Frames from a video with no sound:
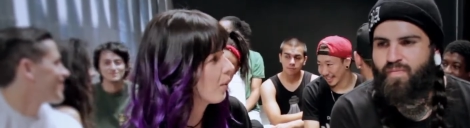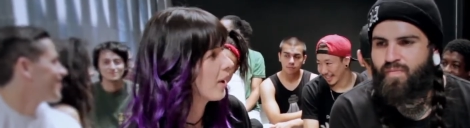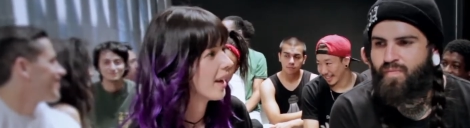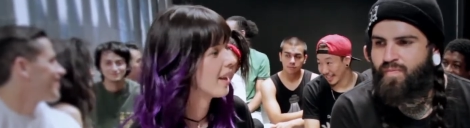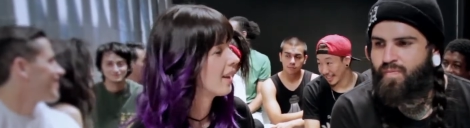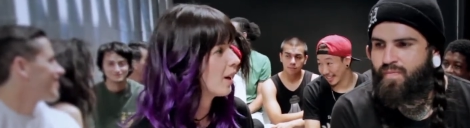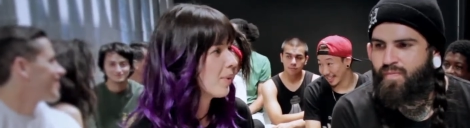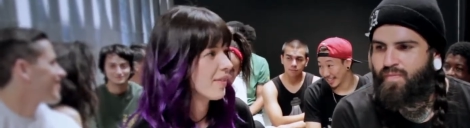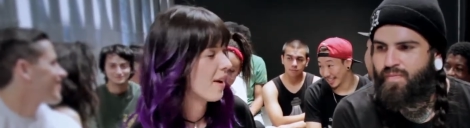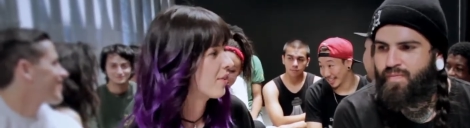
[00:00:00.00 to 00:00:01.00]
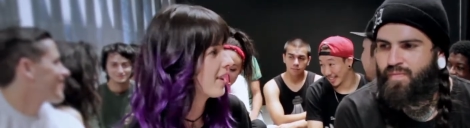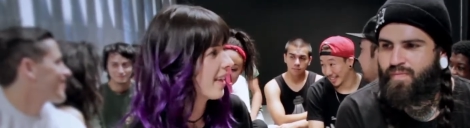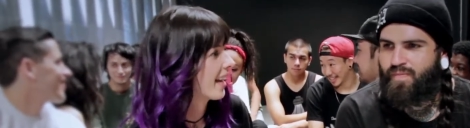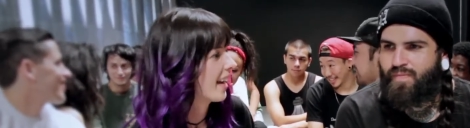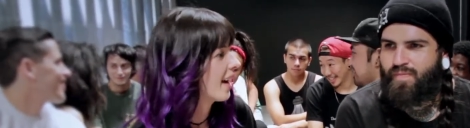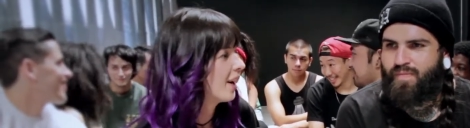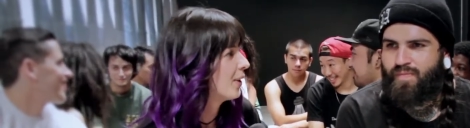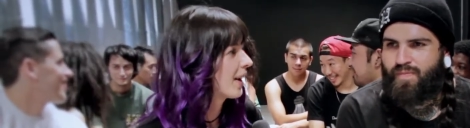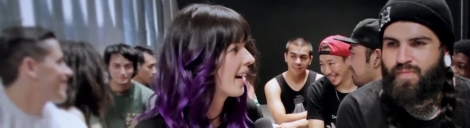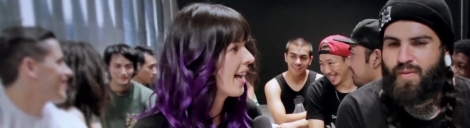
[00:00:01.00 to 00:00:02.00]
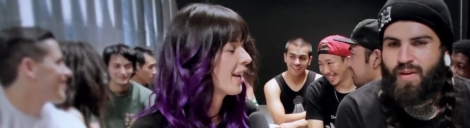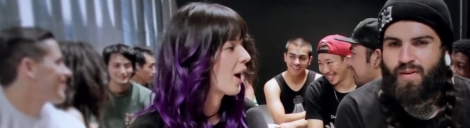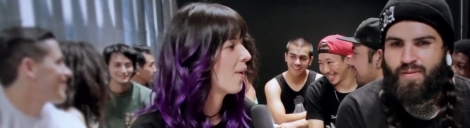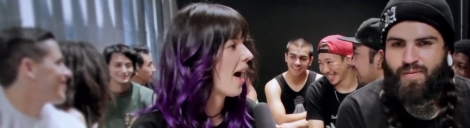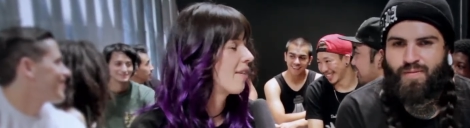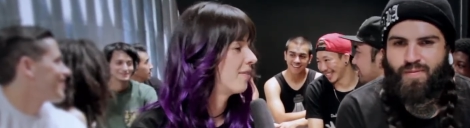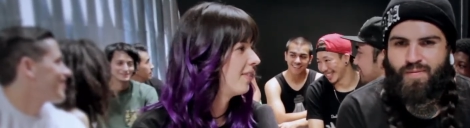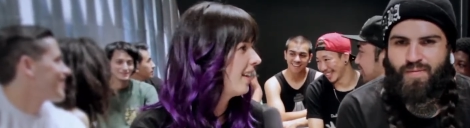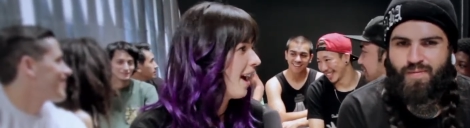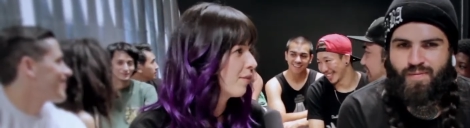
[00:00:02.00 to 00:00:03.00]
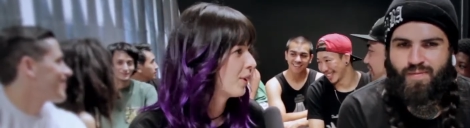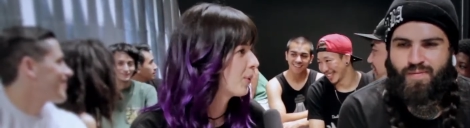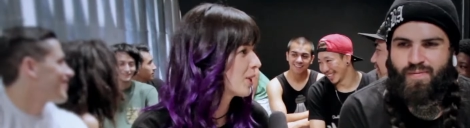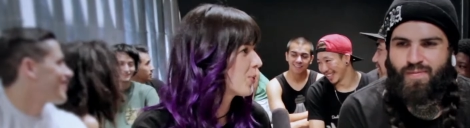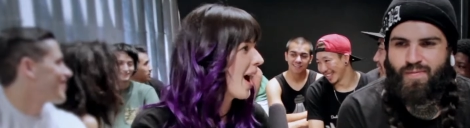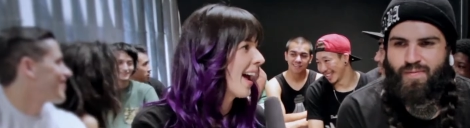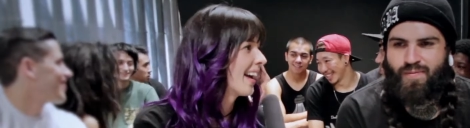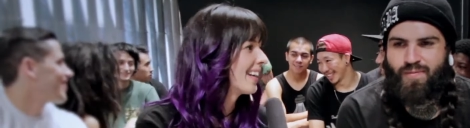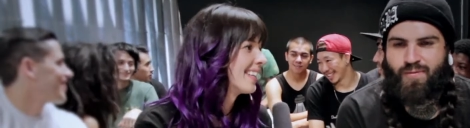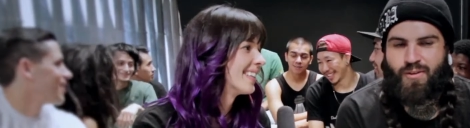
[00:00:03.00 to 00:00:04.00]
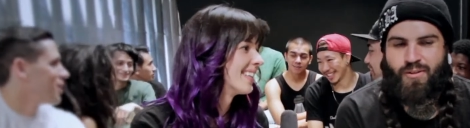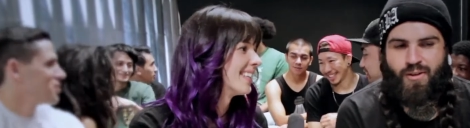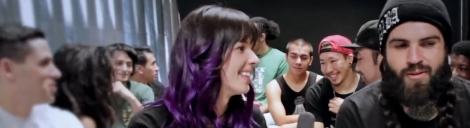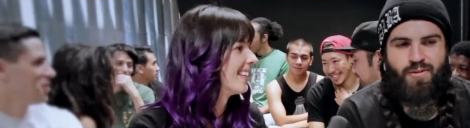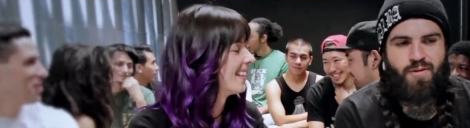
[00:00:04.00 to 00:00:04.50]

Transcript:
Speaker 1: we get a little bit of everything here. You can kind of yeah. go every which way. For sure.